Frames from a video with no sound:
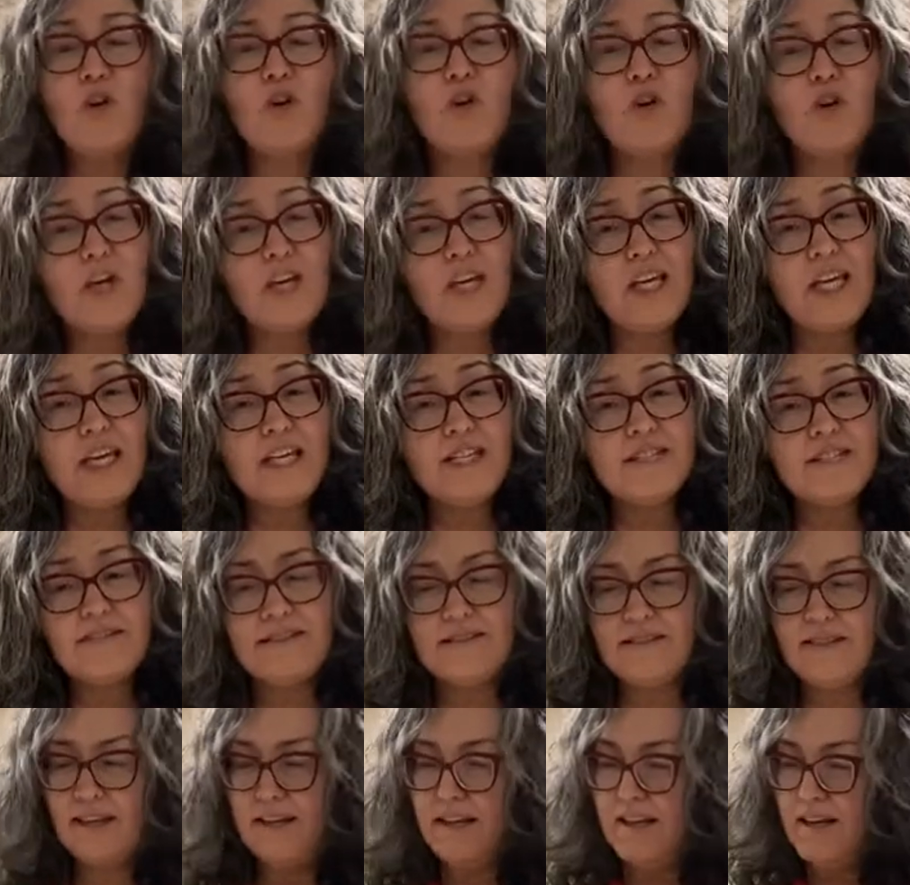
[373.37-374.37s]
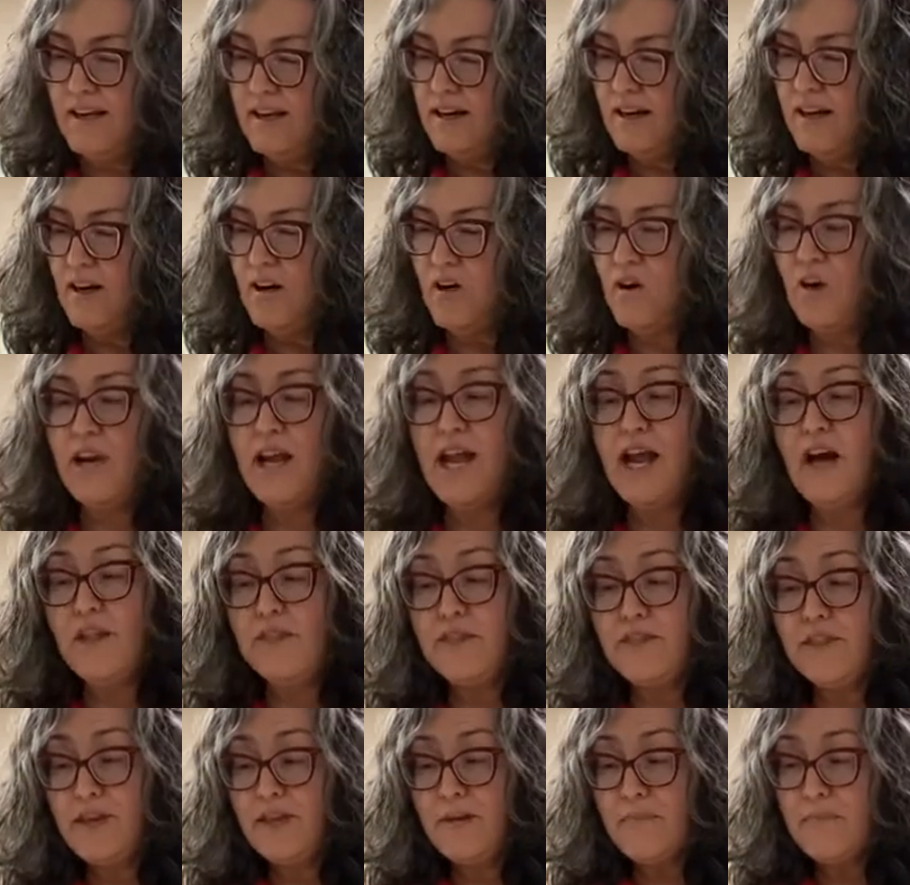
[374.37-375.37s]
cookies or
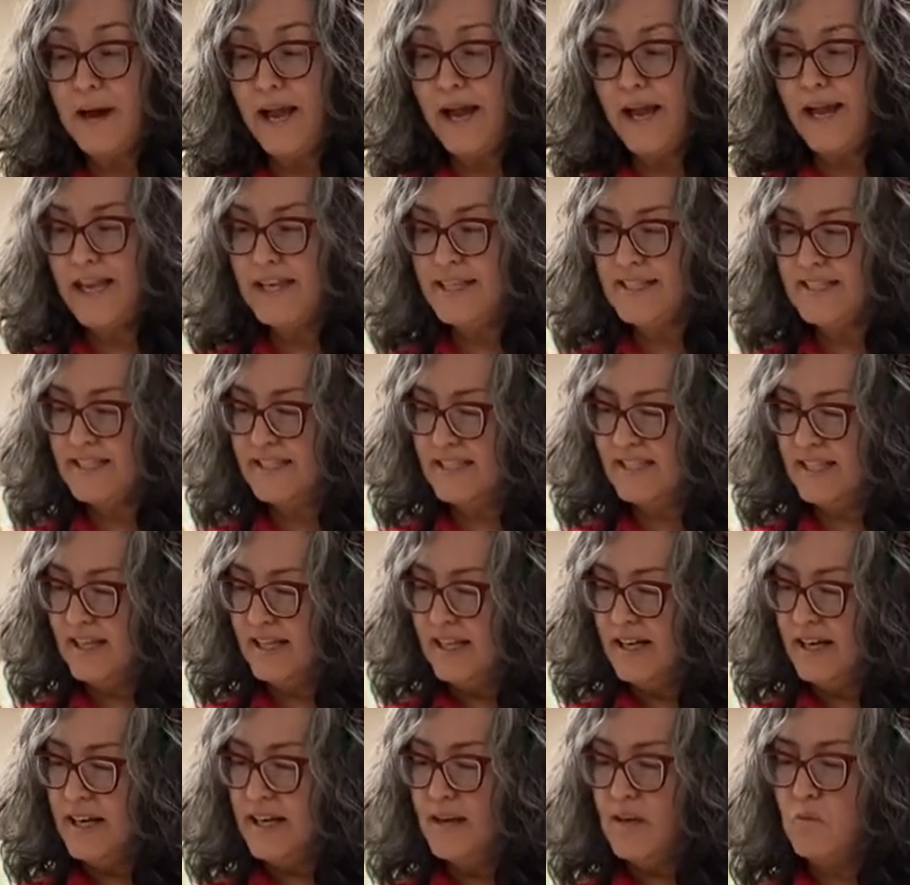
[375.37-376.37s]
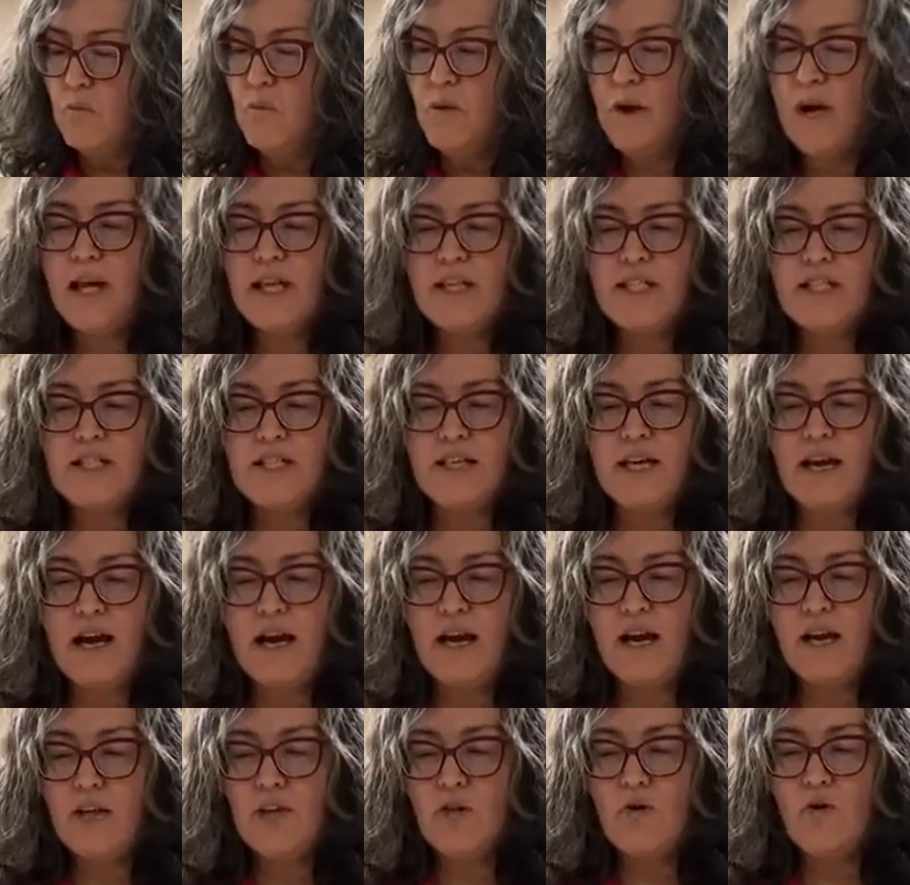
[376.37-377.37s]
healthy bites. What
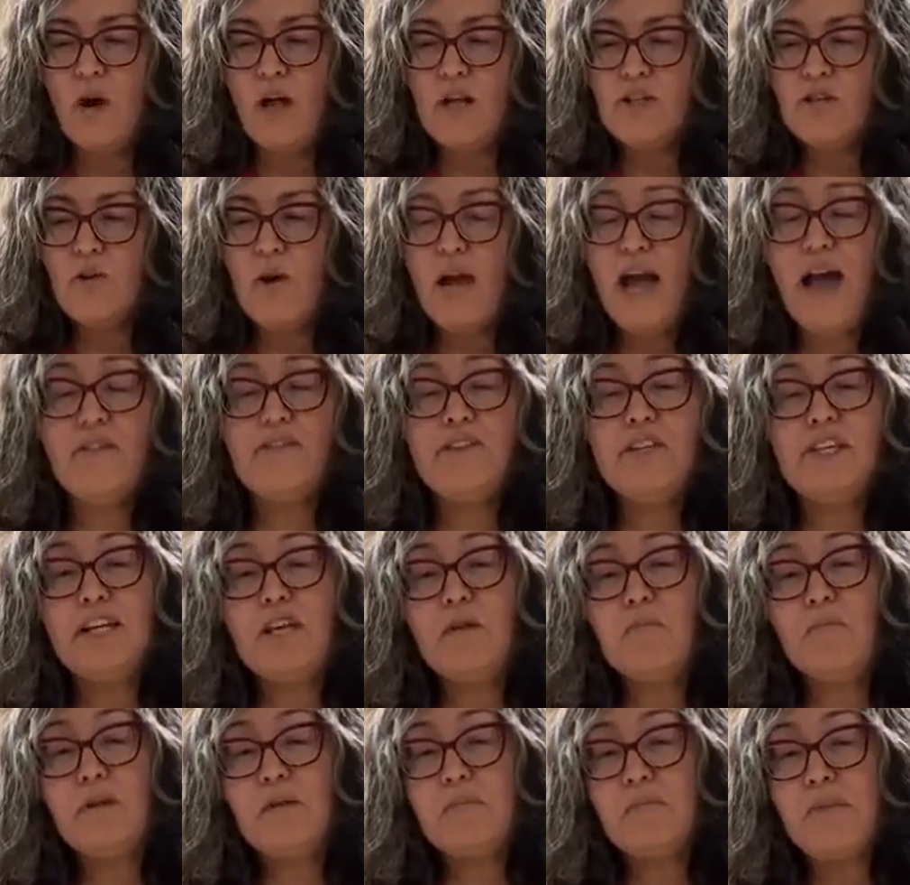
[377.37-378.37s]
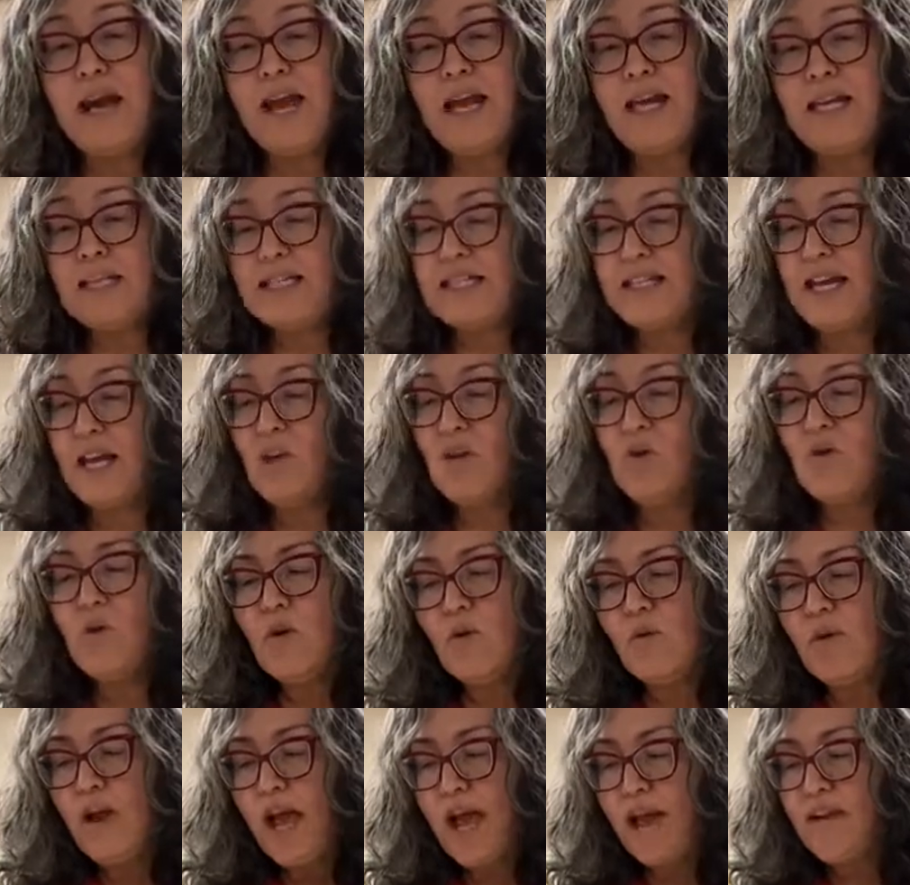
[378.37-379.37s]
you also have to keep in mind is that you
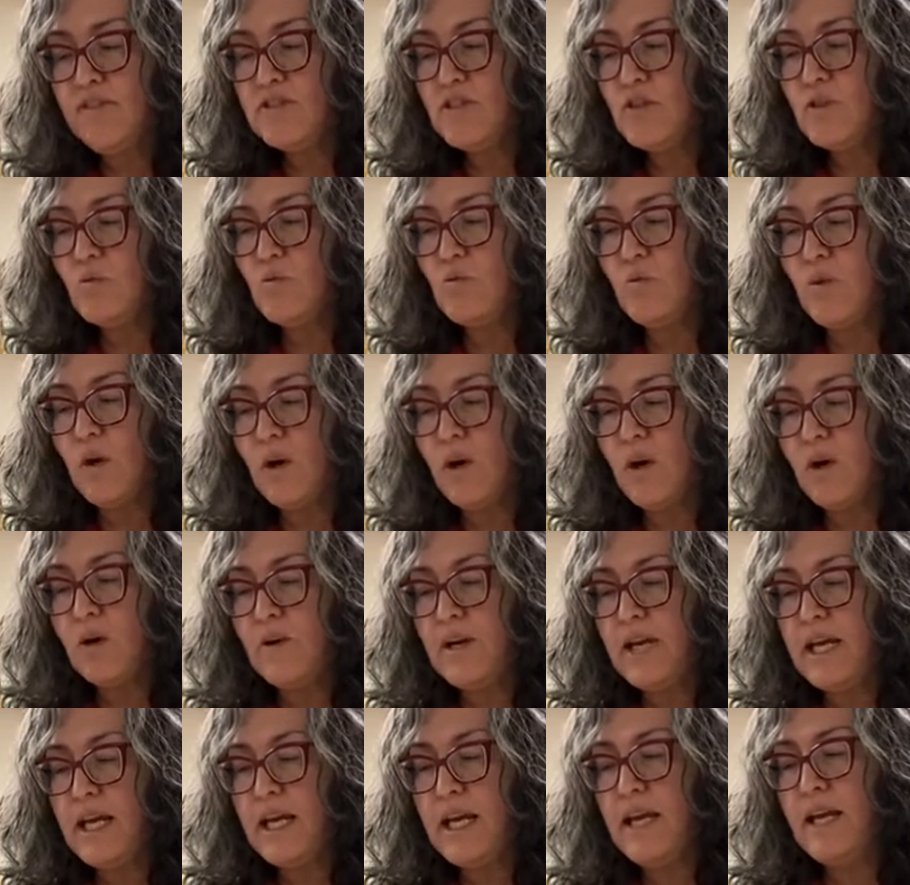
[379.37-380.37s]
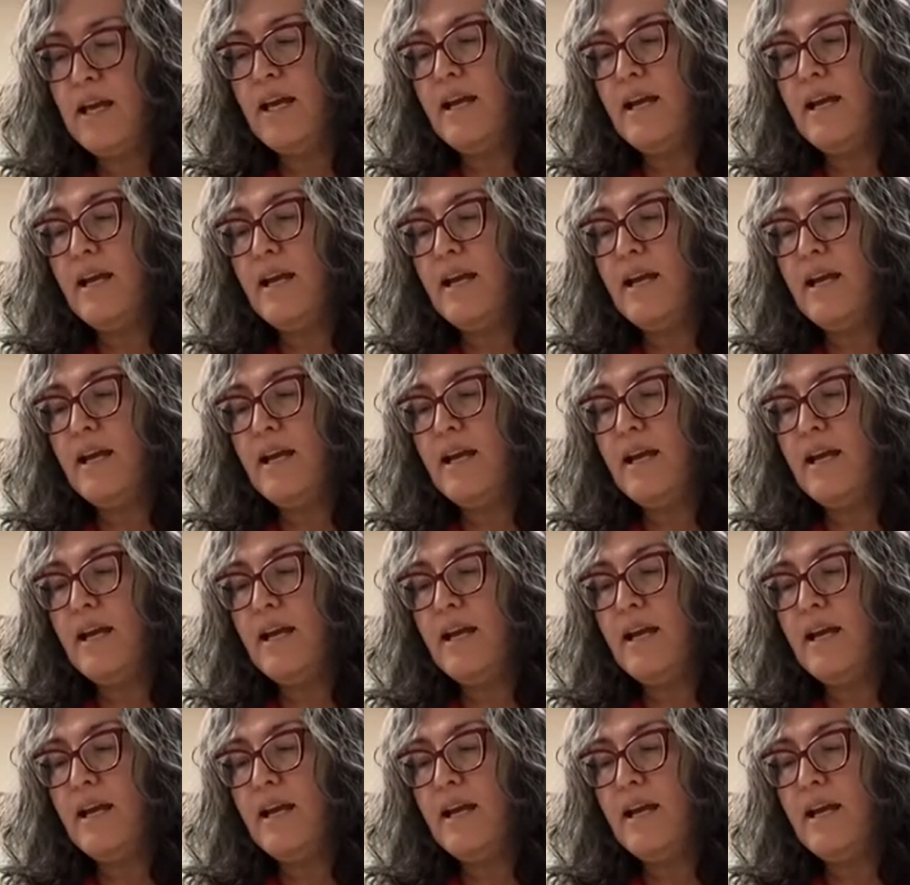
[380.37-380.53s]
don't have to worry